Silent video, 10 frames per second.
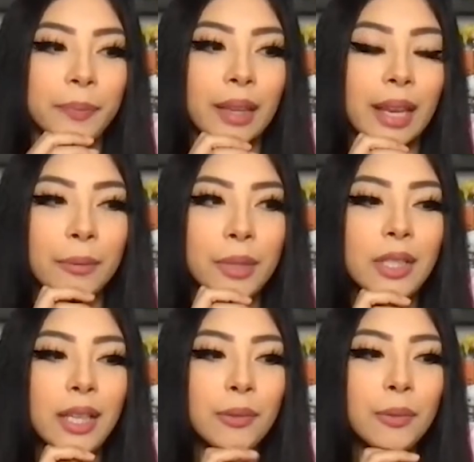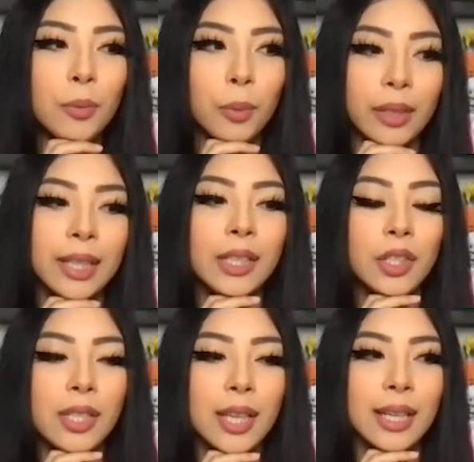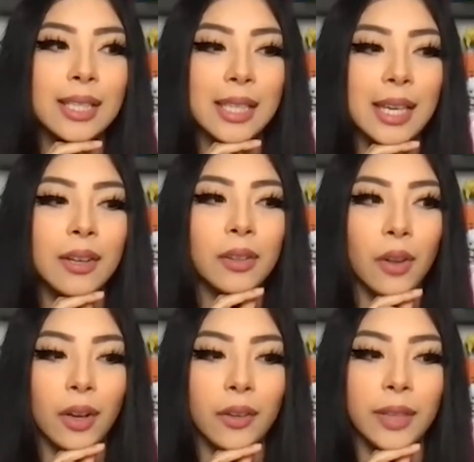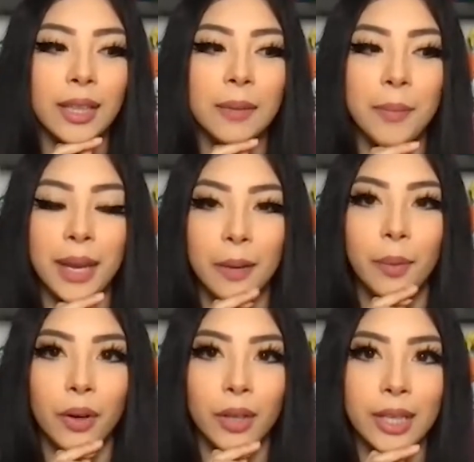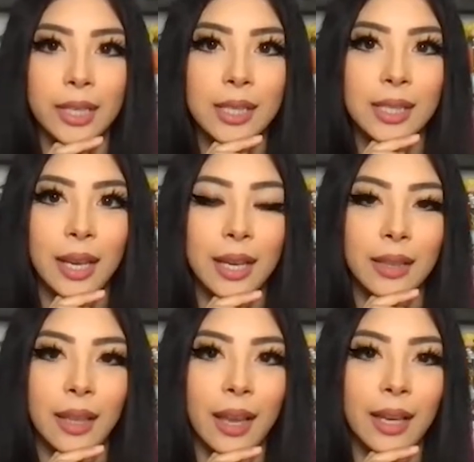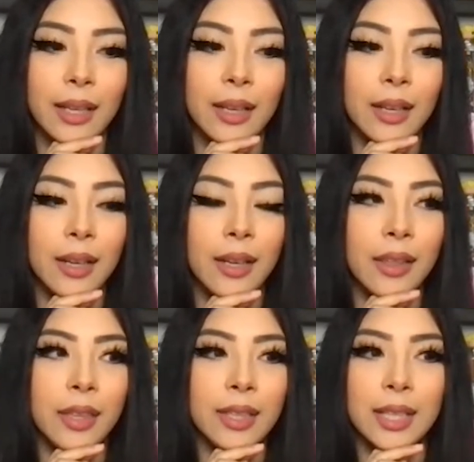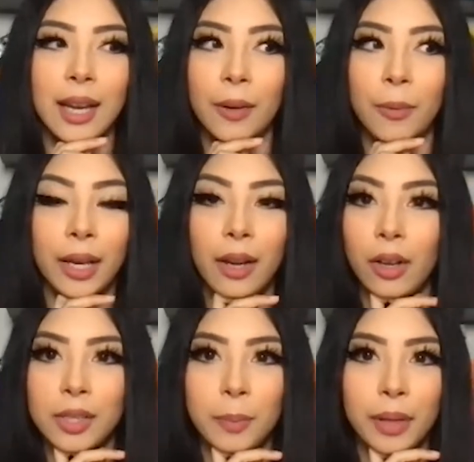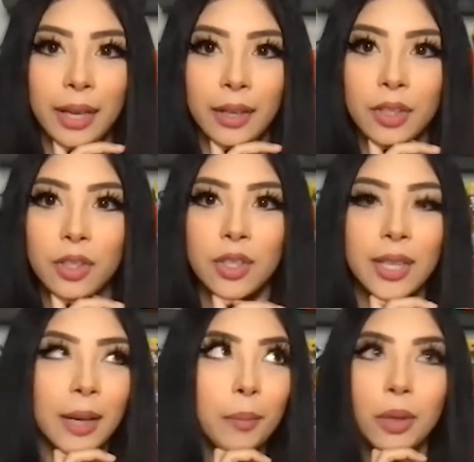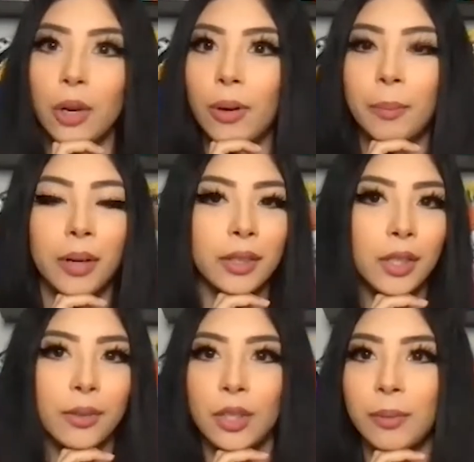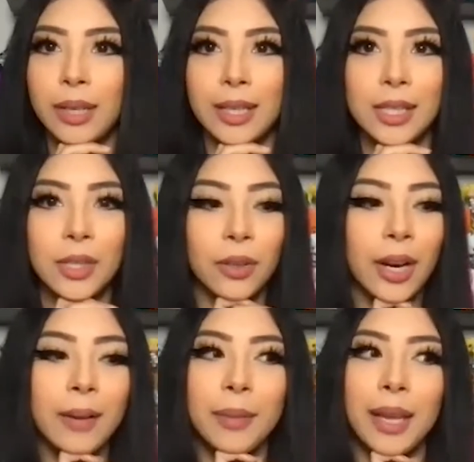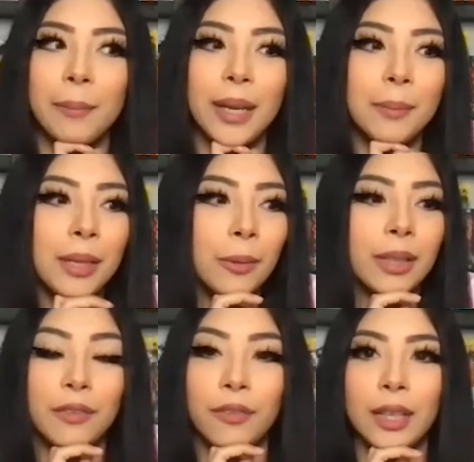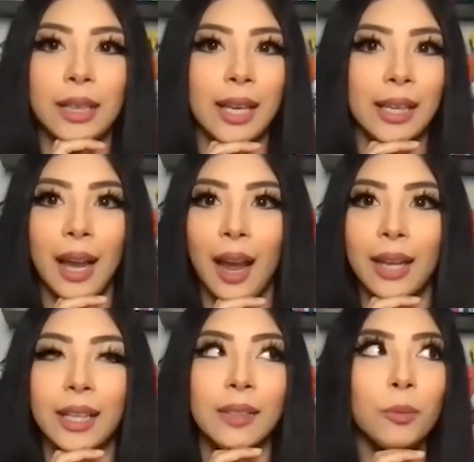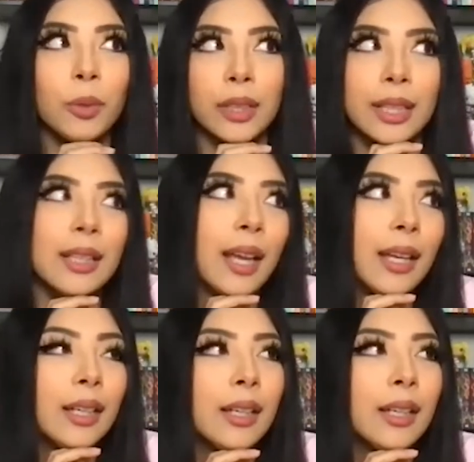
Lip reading: it was really just like seeing a lot of like the makeup artists and like the DIY cosplayers just like blow up on YouTube and Instagram that made me really feel like, yeah, I can really like